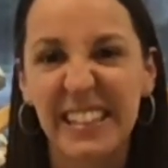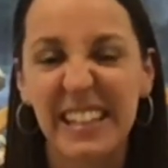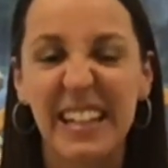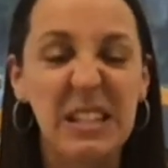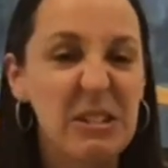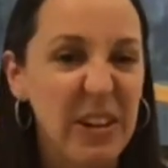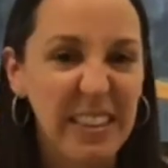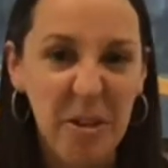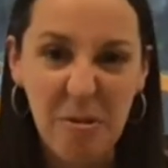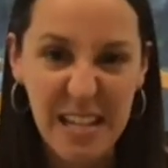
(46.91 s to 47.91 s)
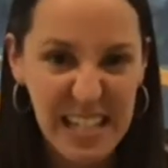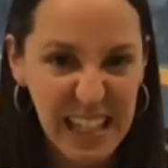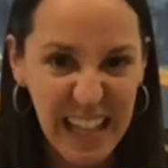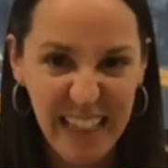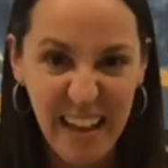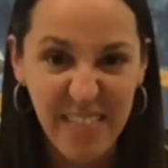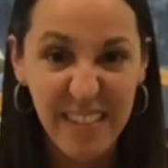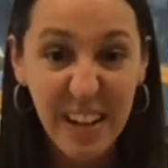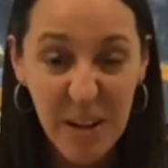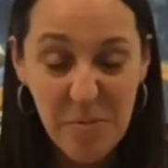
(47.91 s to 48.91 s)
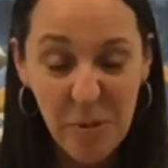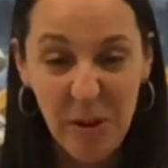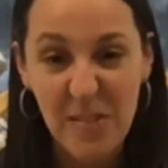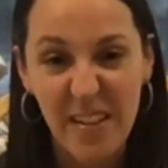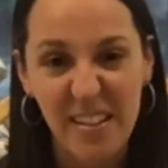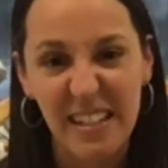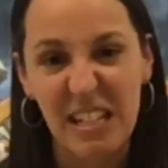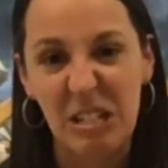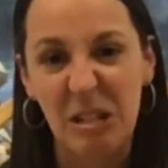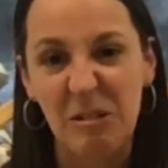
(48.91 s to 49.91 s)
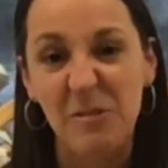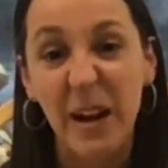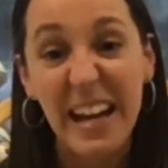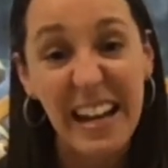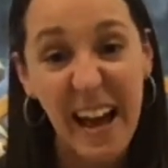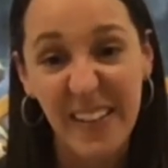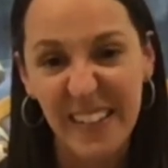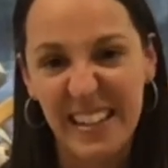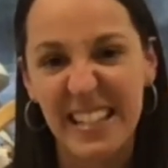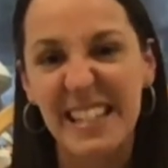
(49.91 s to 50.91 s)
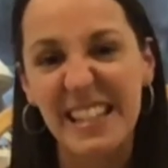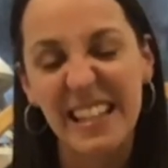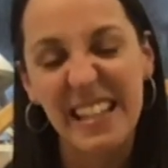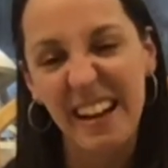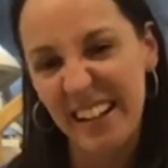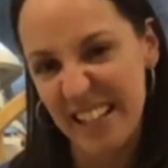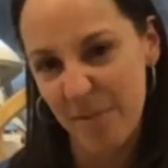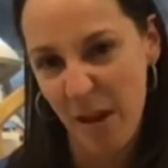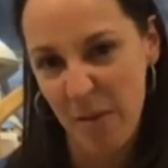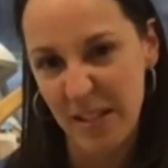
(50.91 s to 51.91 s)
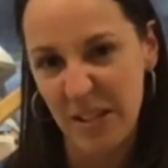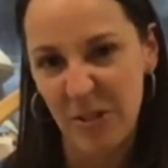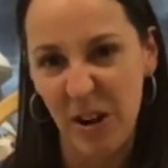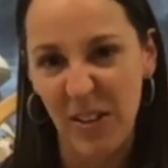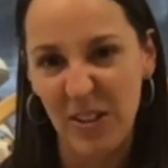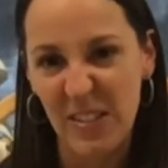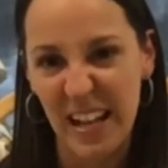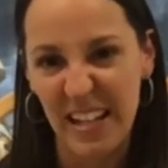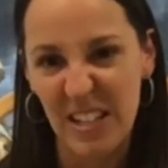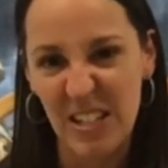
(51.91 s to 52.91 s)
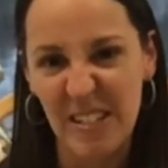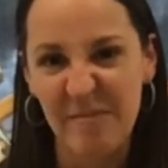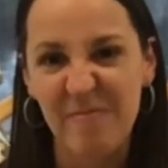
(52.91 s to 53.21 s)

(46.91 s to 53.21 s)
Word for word: And it's great that we get to lay that very important foundation right now at this, the youngest babies and crawlers age.